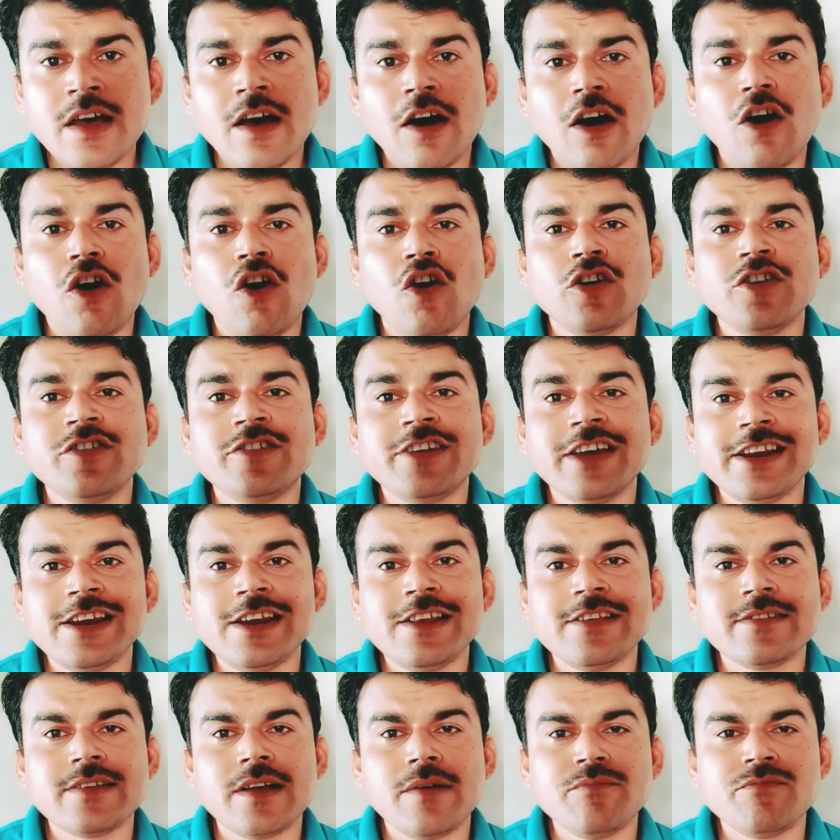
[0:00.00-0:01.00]
On
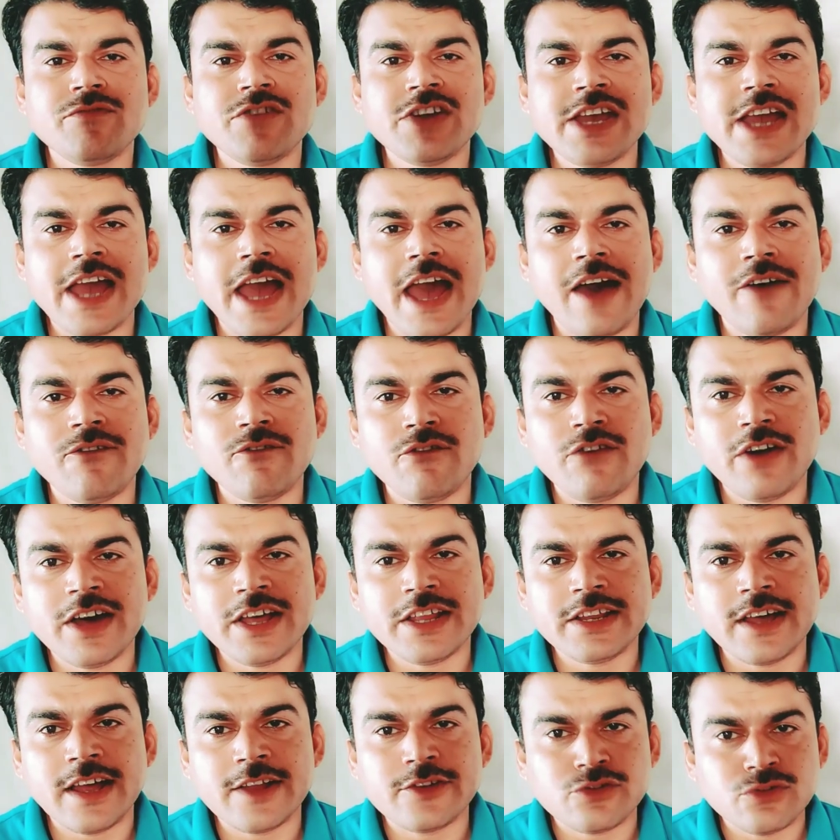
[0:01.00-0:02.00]
journalism we have
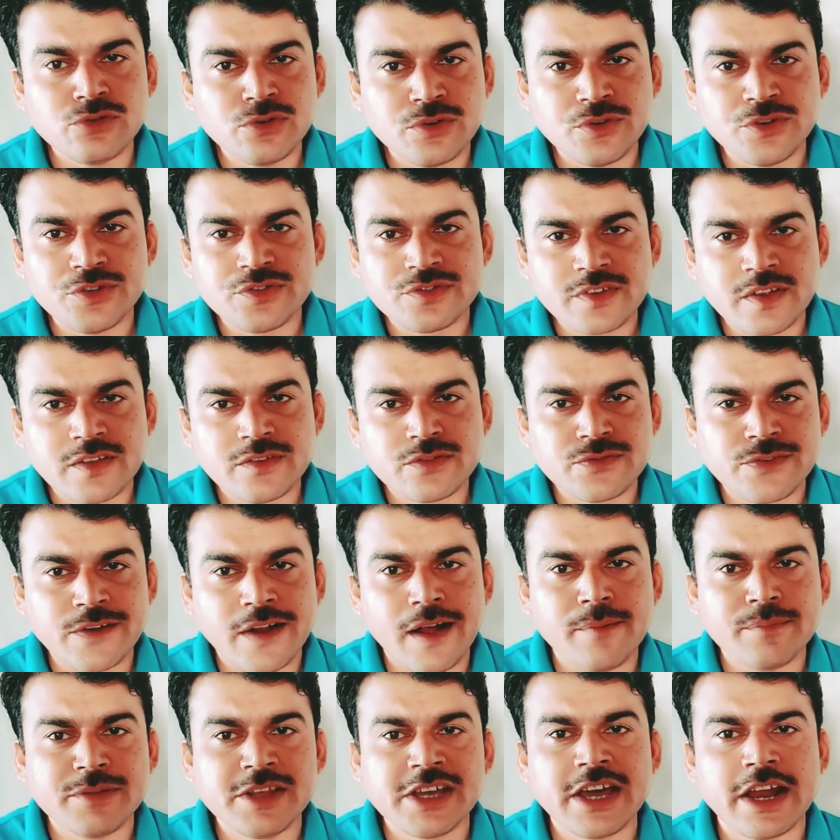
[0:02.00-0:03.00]
1 or 2 questions
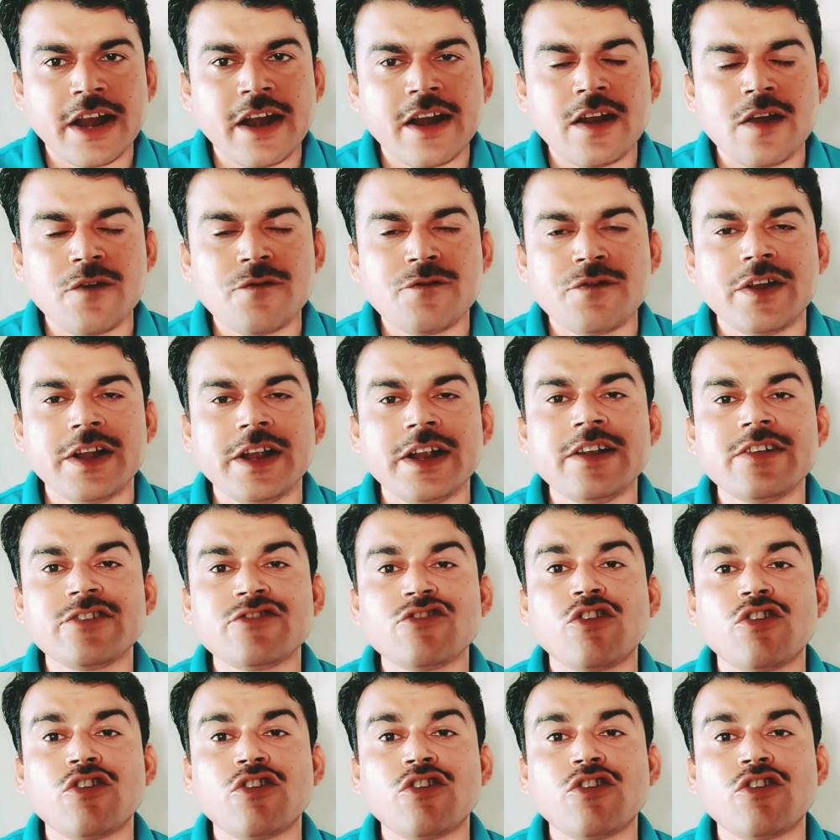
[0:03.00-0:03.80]
from the current affairs.